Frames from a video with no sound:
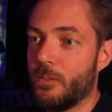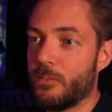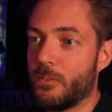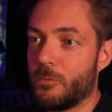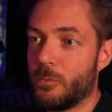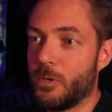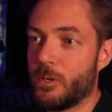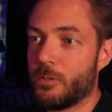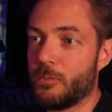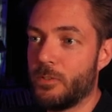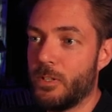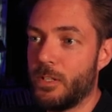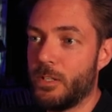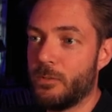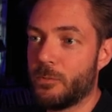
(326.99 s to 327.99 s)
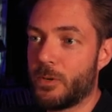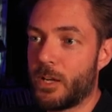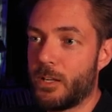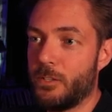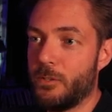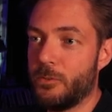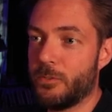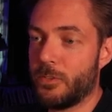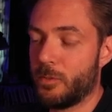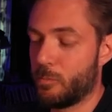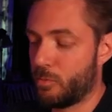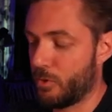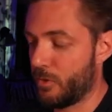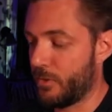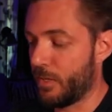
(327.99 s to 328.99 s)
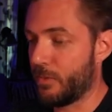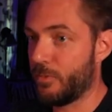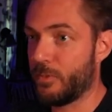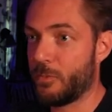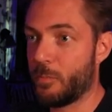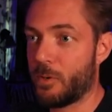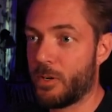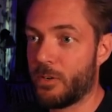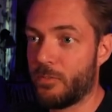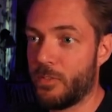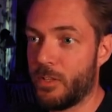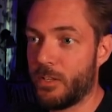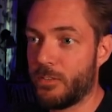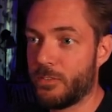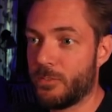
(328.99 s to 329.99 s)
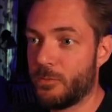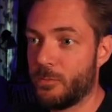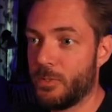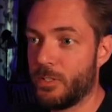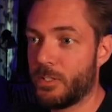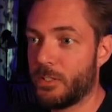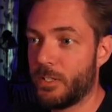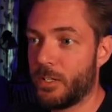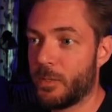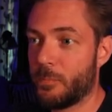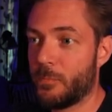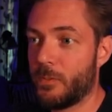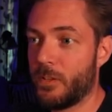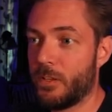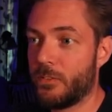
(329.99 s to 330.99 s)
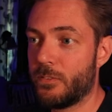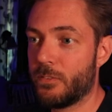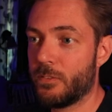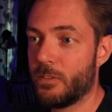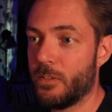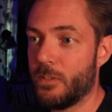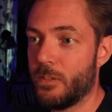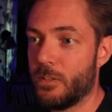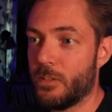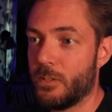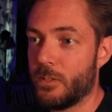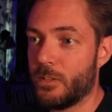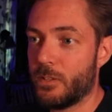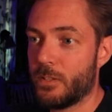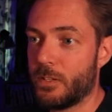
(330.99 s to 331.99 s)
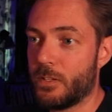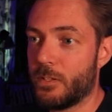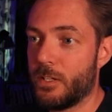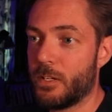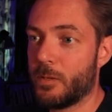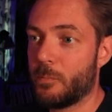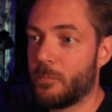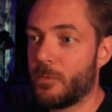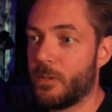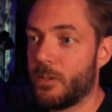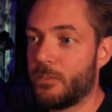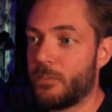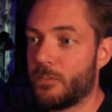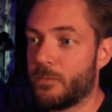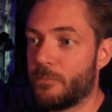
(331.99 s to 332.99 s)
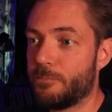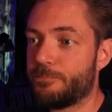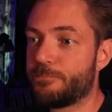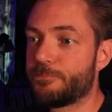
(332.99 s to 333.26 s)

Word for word: since we don't need, we're not using printf as part of this, we'd clean up this, clean up this,